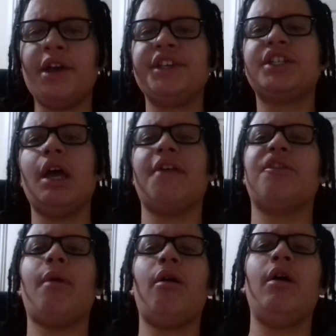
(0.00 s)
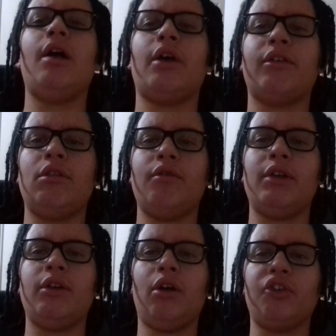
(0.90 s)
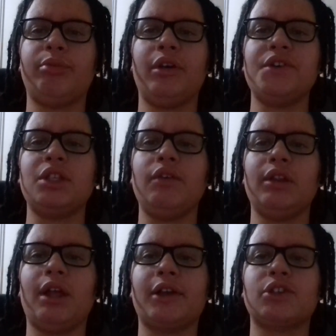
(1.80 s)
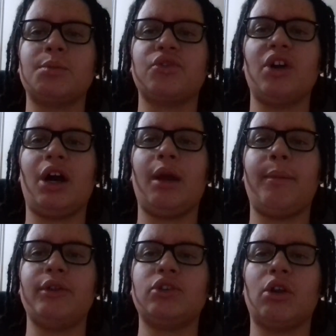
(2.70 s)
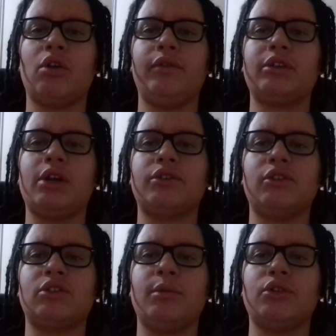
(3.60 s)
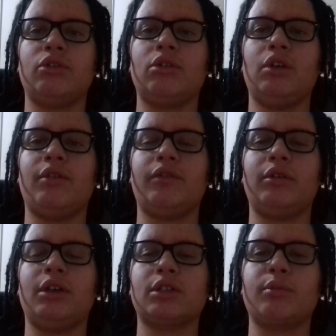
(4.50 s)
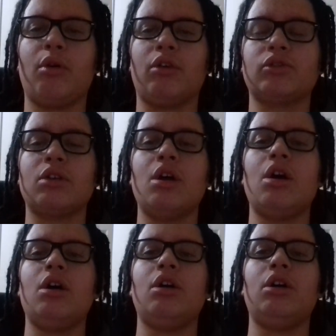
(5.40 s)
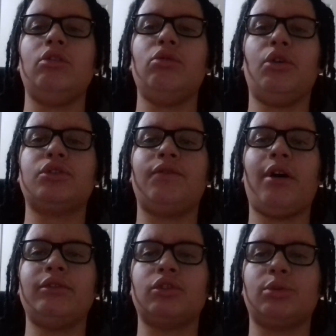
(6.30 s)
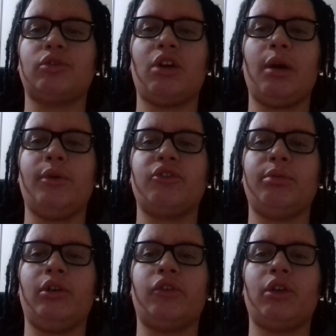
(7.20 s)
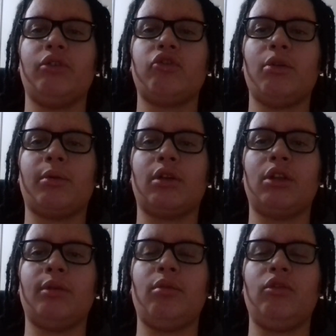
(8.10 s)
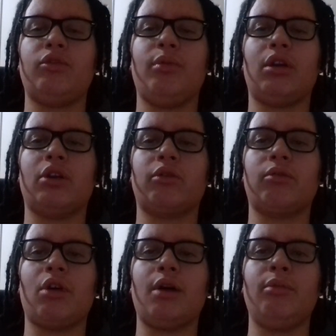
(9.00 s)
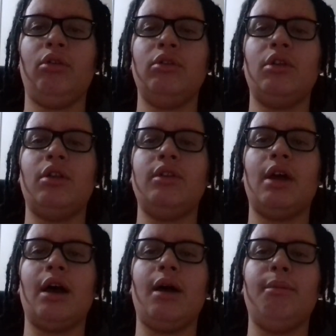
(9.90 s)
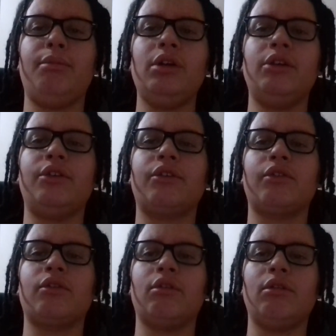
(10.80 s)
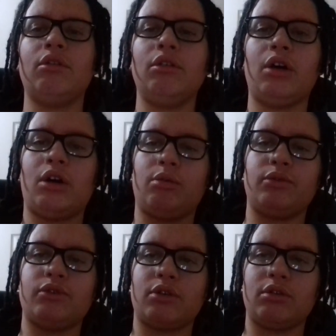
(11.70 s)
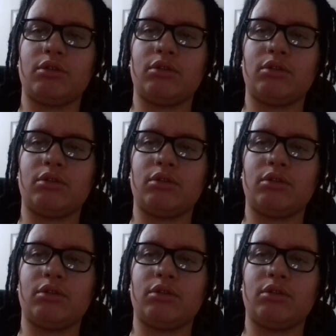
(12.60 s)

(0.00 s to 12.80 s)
So yeah, that's about it. That's in the videos. Please leave a like, subscribe, turn on notifications to make sure you're notified for my next post. We're also found your subscribers, so please drop your like button, click the subscribe button, and yeah, peace out.